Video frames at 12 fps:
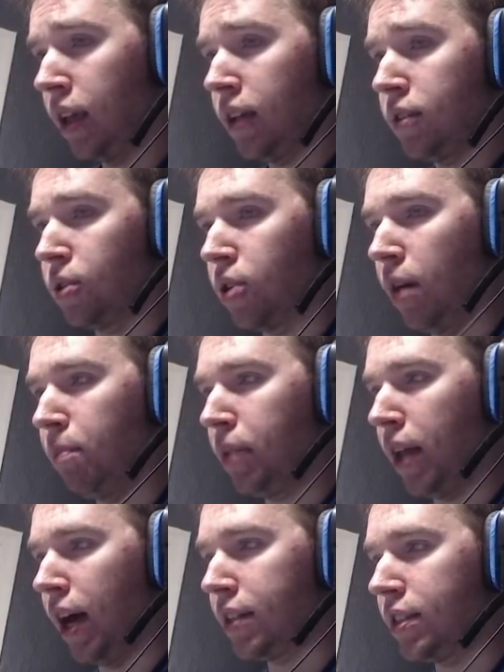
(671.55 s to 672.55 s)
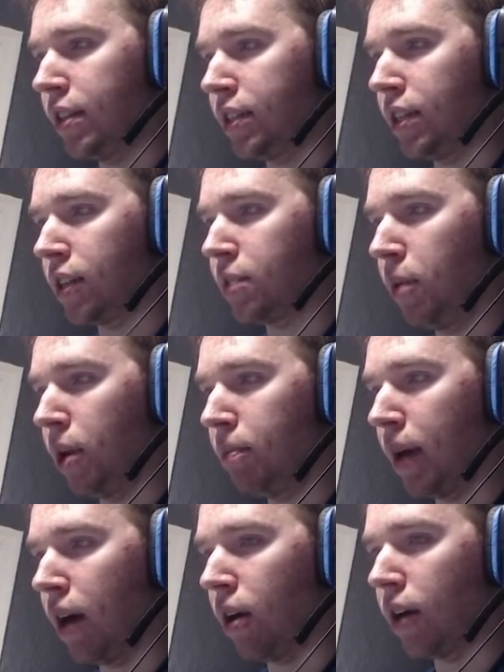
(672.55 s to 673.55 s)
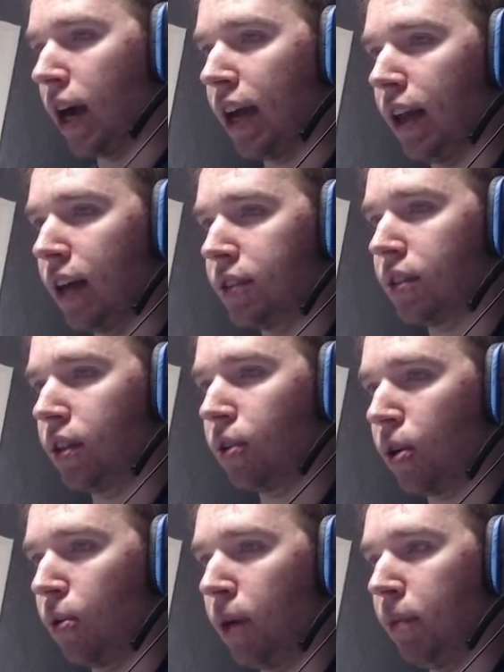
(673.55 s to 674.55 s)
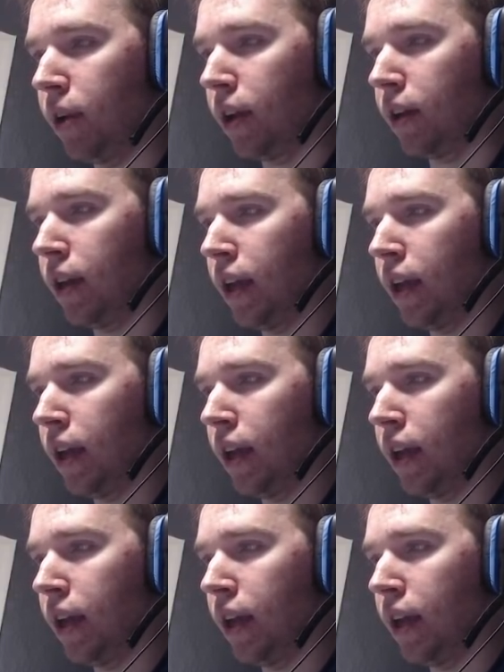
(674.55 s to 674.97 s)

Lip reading: So Trump lost 66 million power. I lost 31 million.